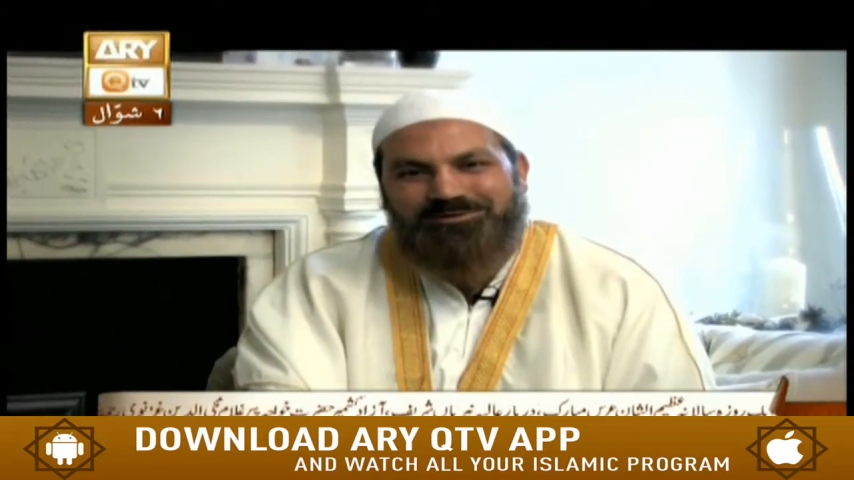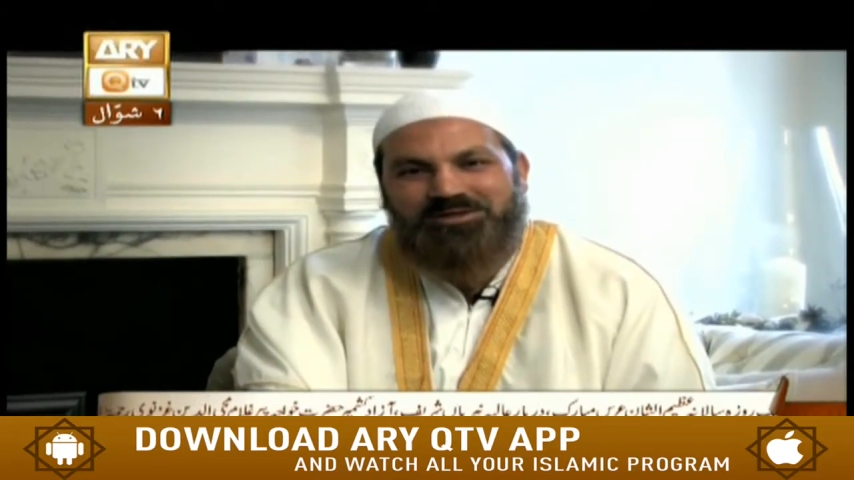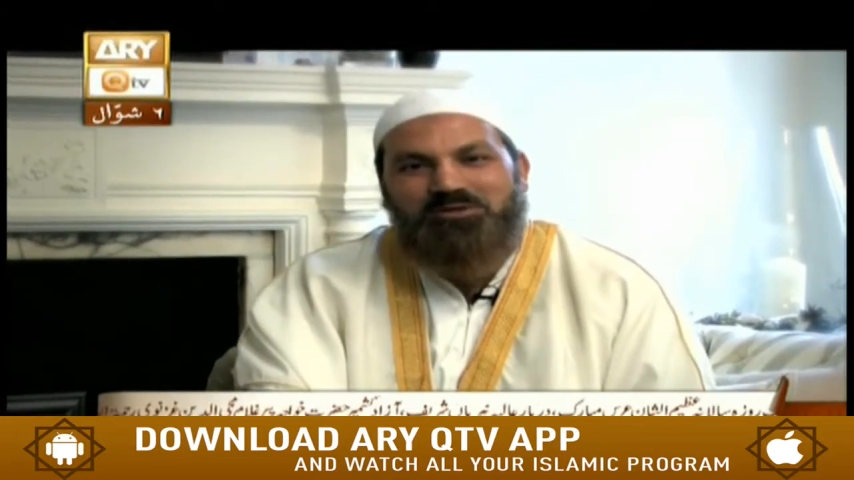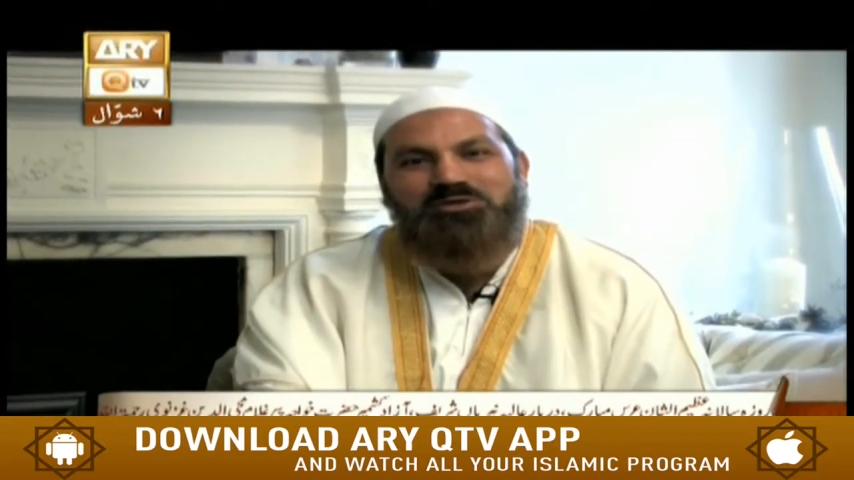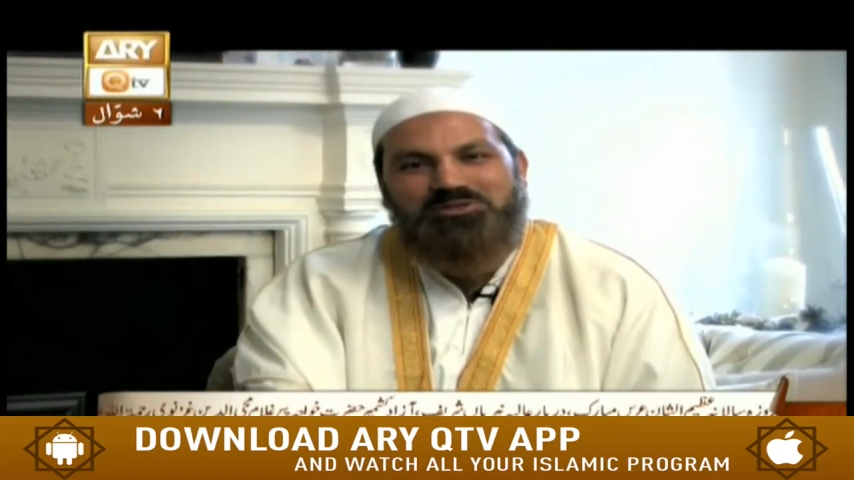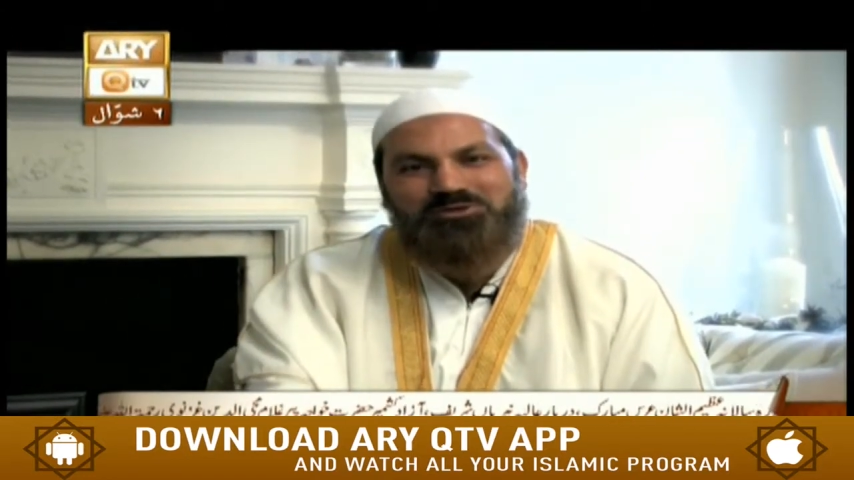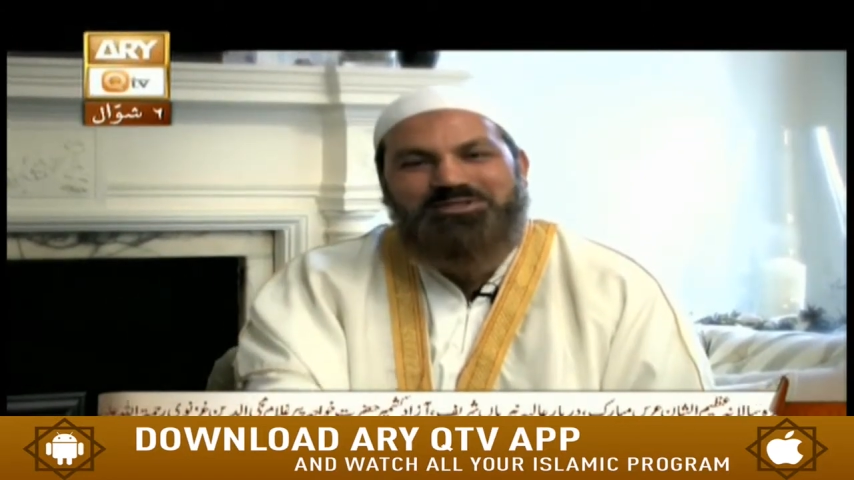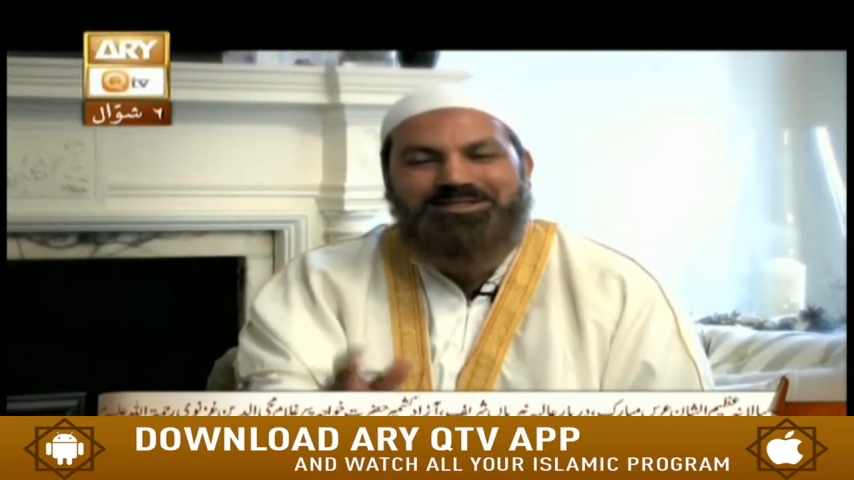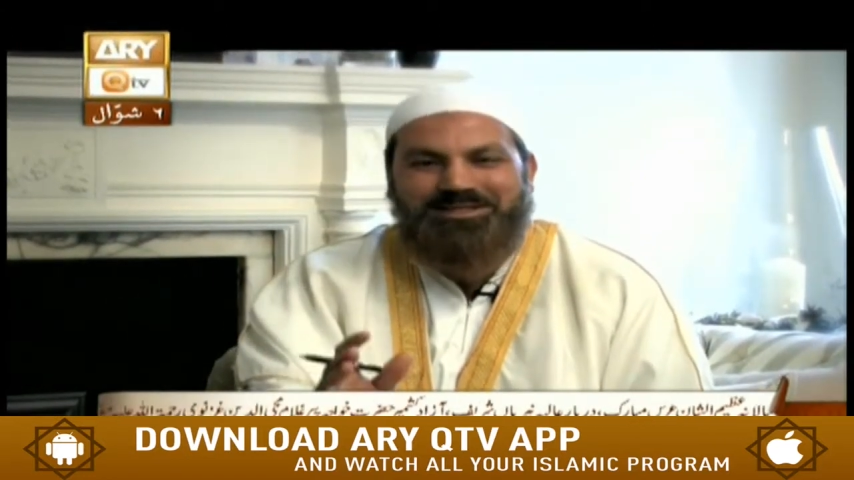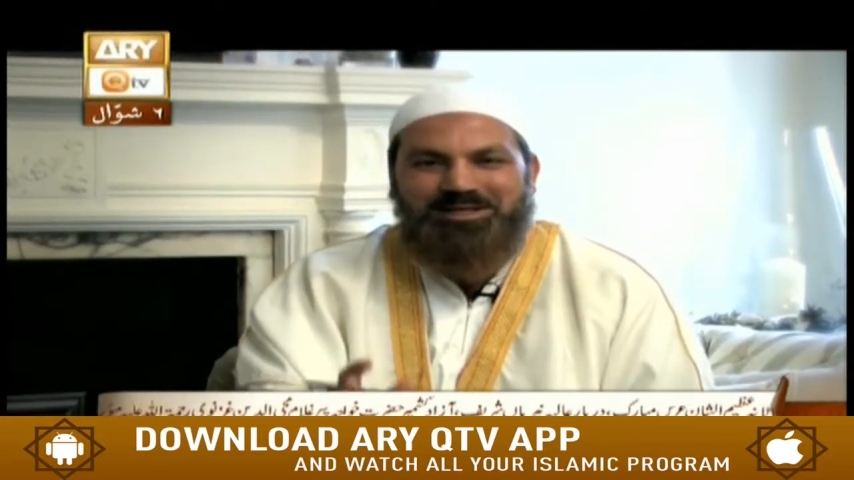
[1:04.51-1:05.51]
he was used
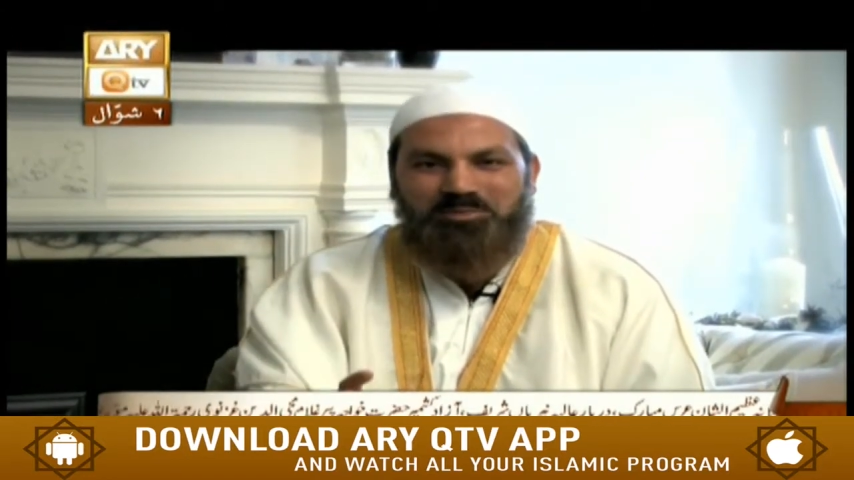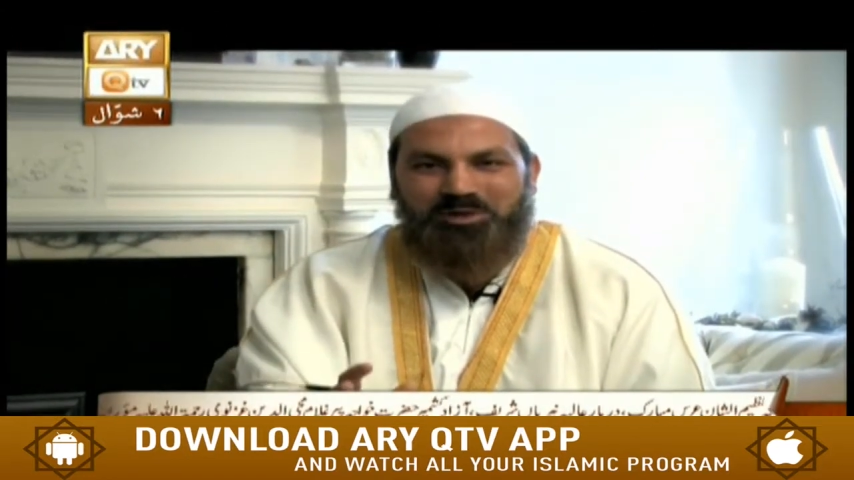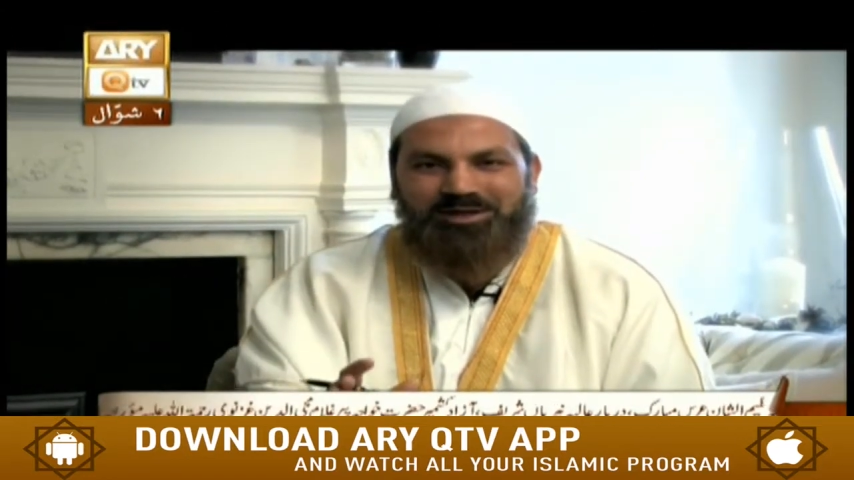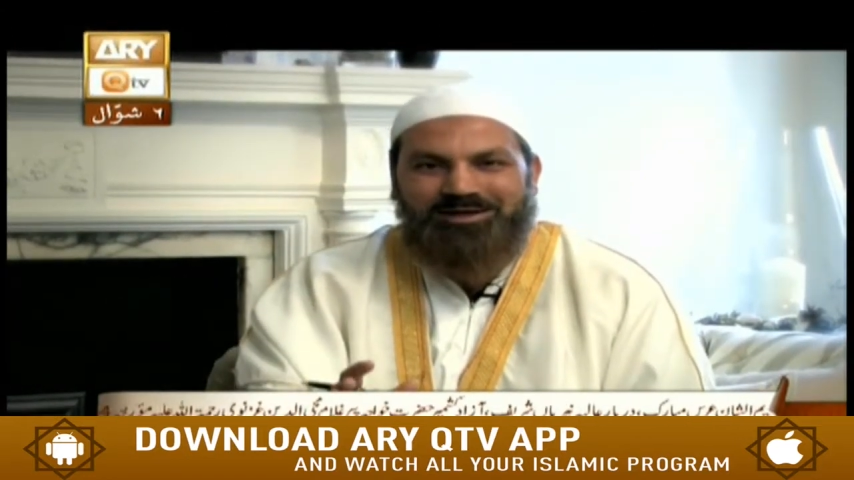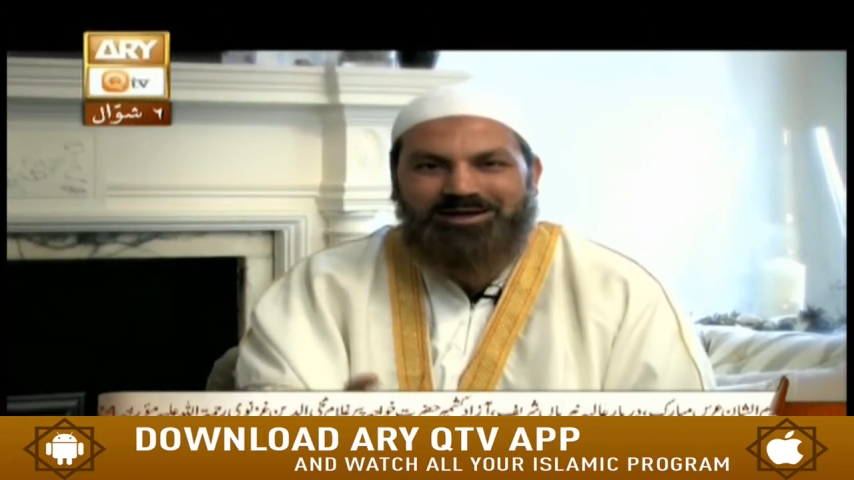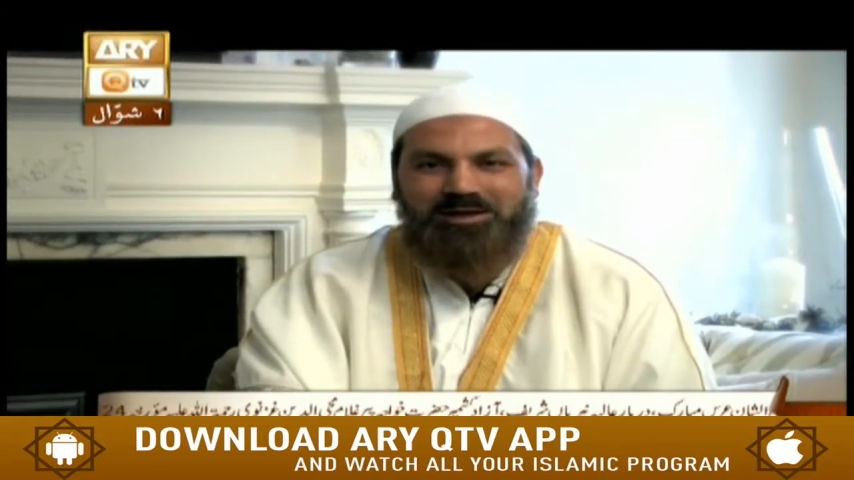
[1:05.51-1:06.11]
as a guinea pig.